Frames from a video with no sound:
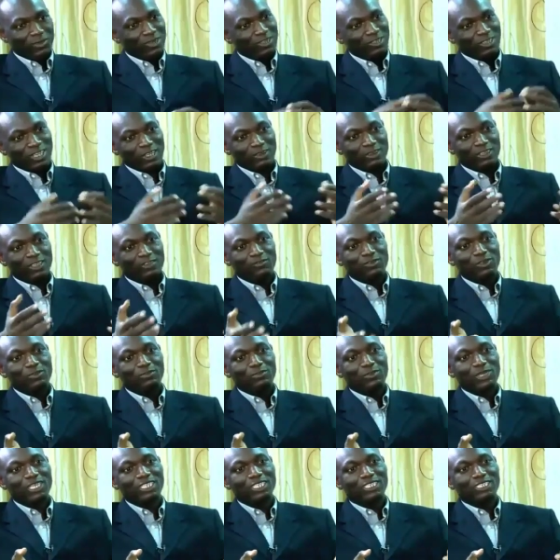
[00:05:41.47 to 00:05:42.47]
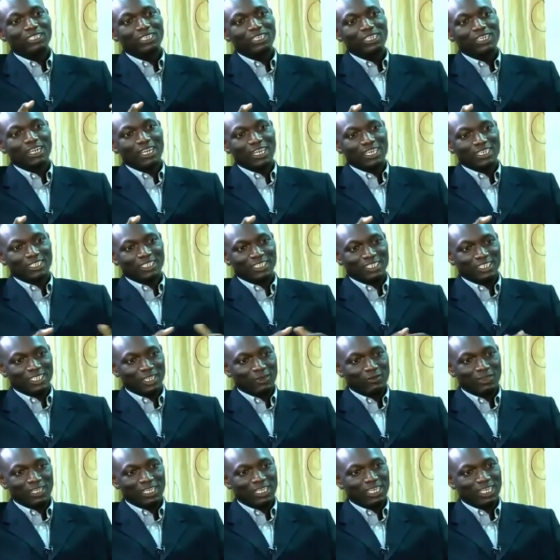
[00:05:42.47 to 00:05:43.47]
But you cannot even pay street lights.
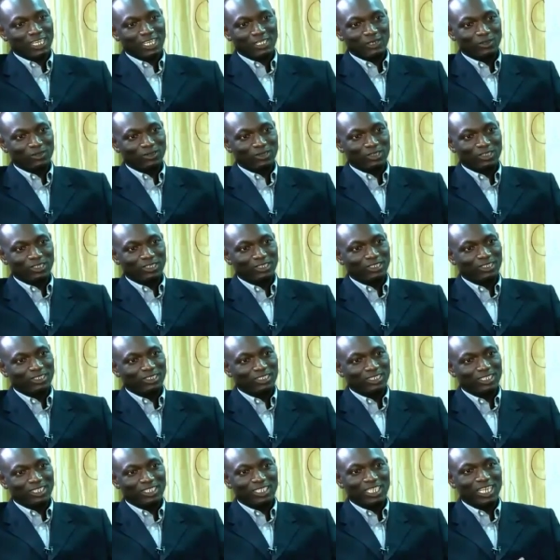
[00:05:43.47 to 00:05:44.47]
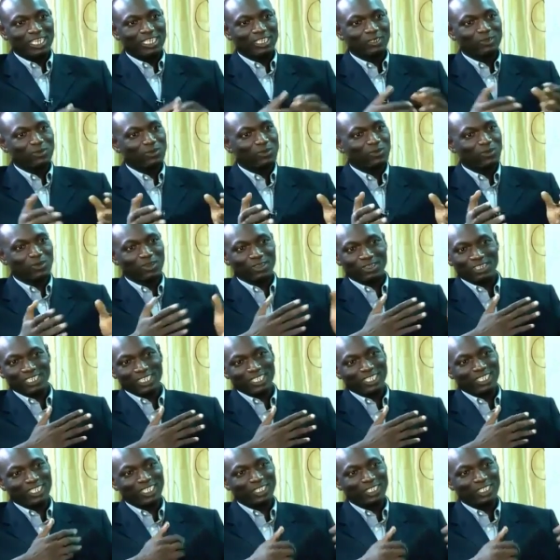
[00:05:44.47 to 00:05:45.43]
NAWEC has just no, no, decided to cut